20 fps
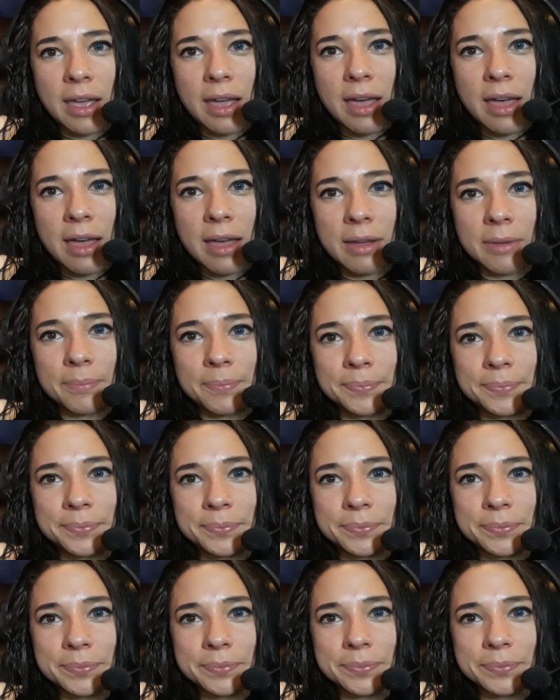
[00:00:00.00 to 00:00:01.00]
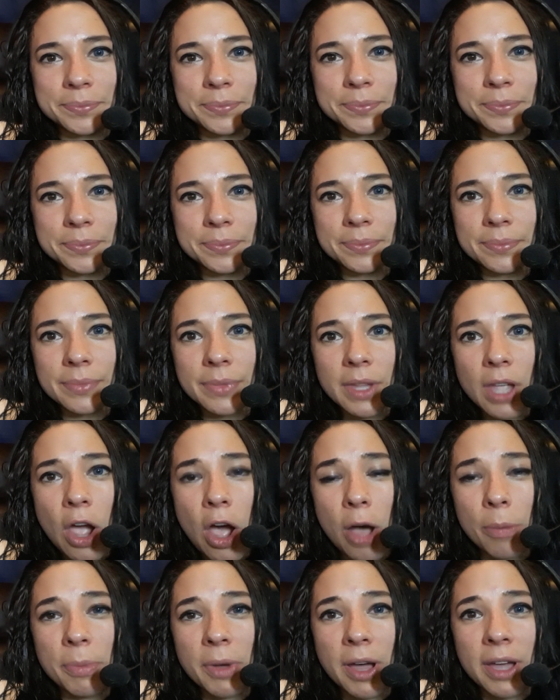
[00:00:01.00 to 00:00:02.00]

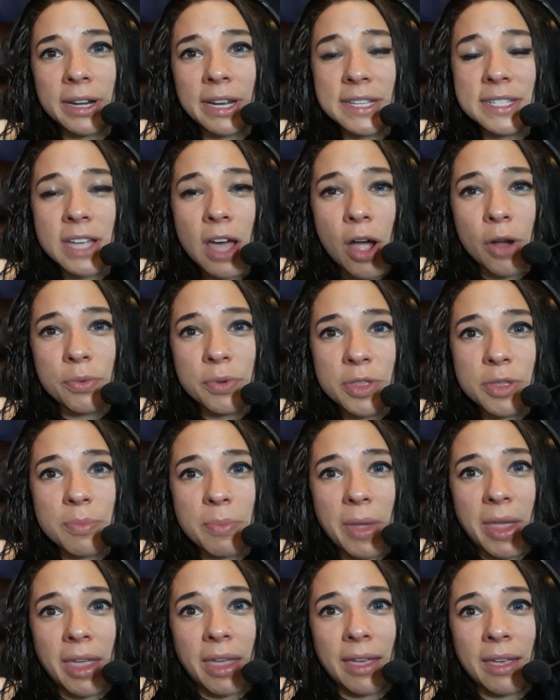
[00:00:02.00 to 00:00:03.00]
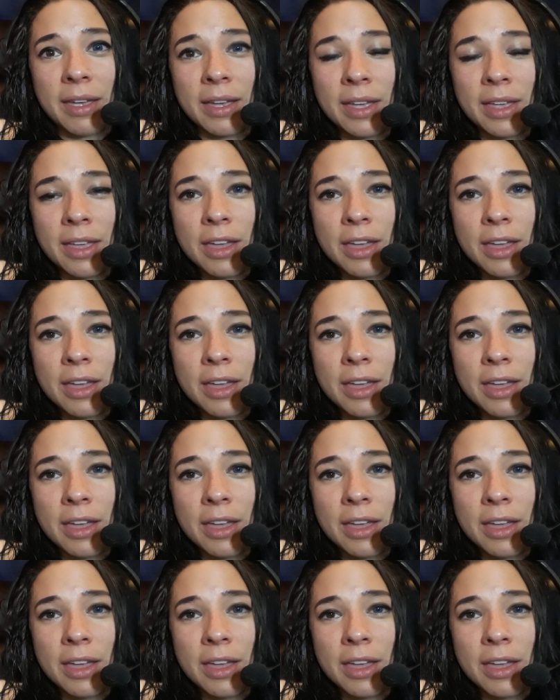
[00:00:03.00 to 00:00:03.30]
hop on and talk with me